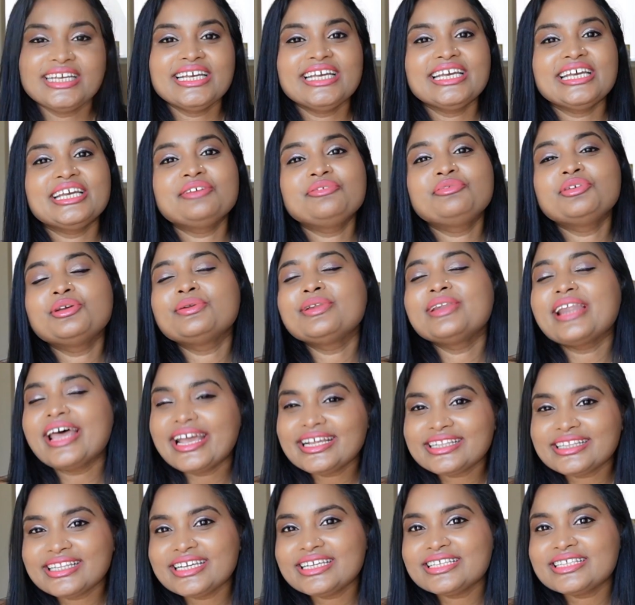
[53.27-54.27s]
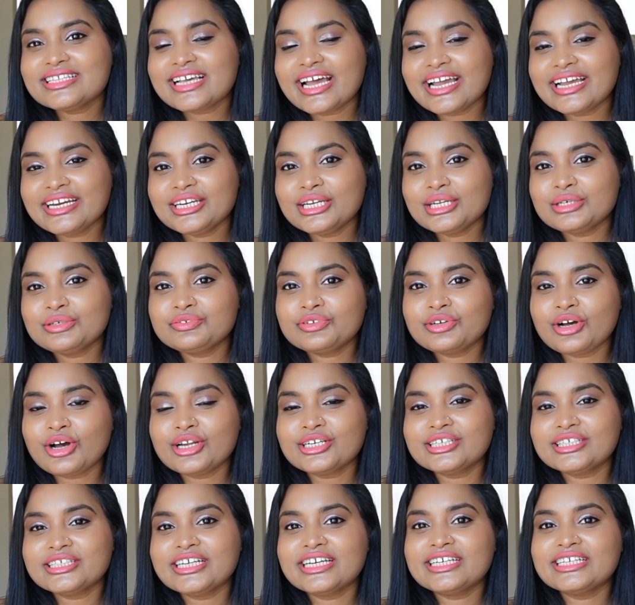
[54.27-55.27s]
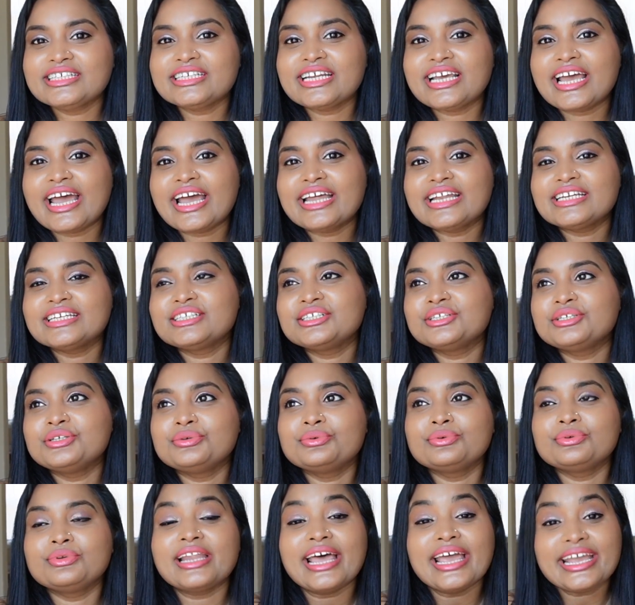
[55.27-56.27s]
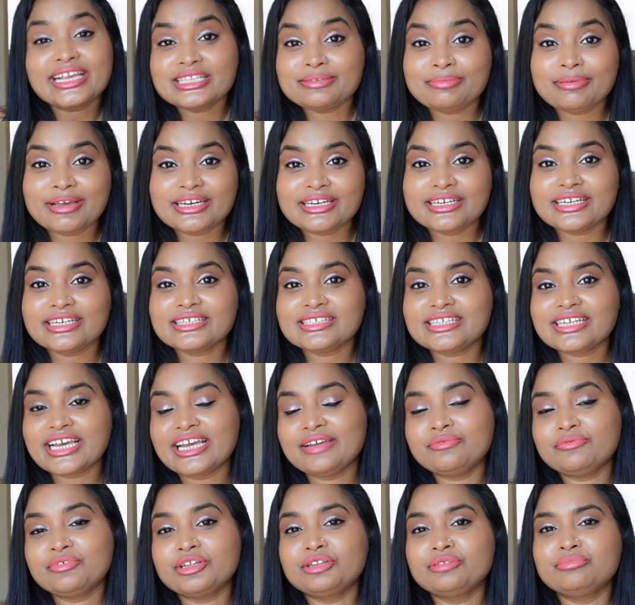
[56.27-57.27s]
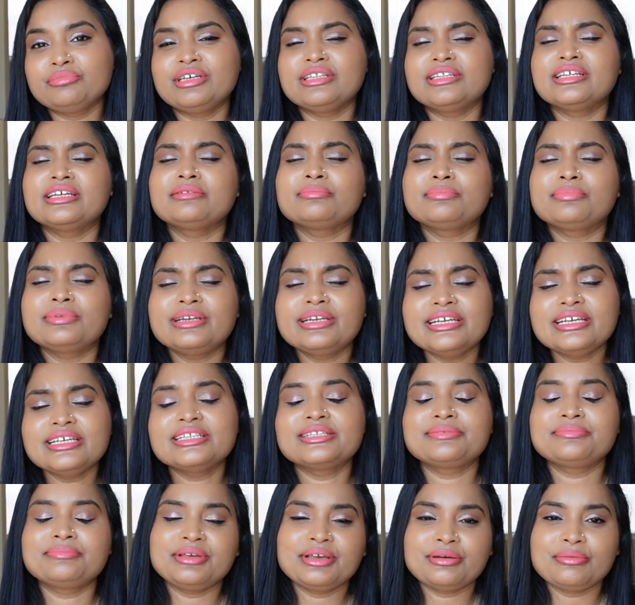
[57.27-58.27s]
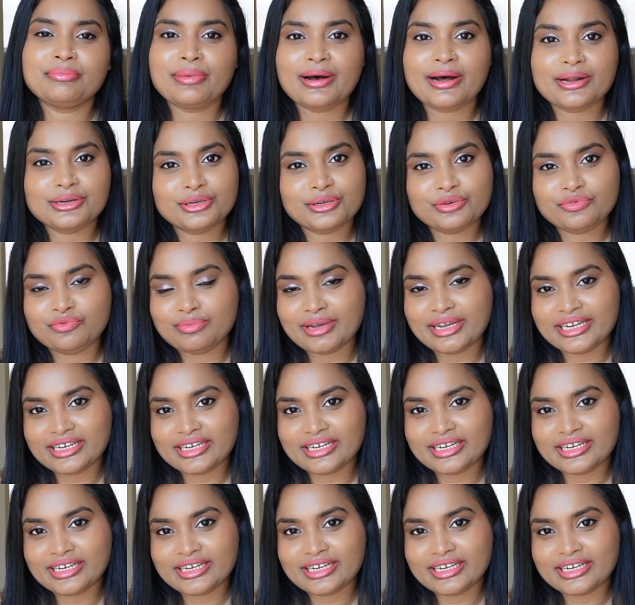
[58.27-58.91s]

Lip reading: If you like these kind of content and you like spending time with me, then please be a part of my